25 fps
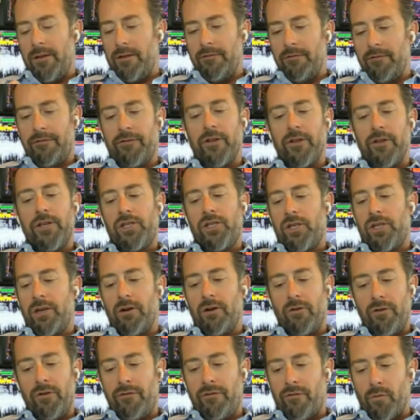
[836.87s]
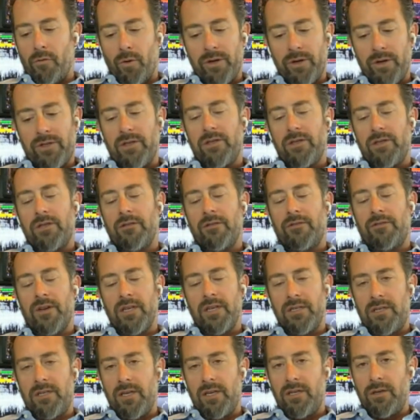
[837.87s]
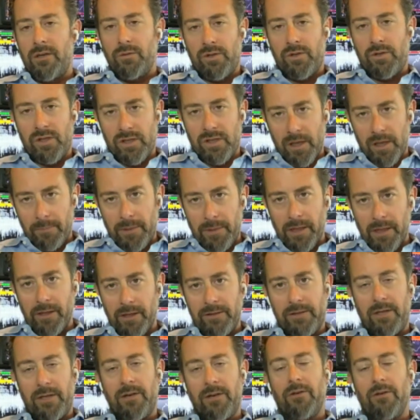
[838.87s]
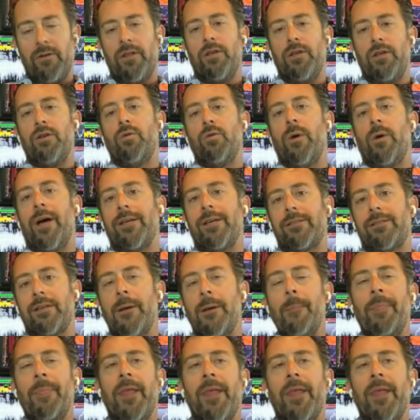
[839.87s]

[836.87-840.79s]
the inflationary forces of continued stimulus here in the US.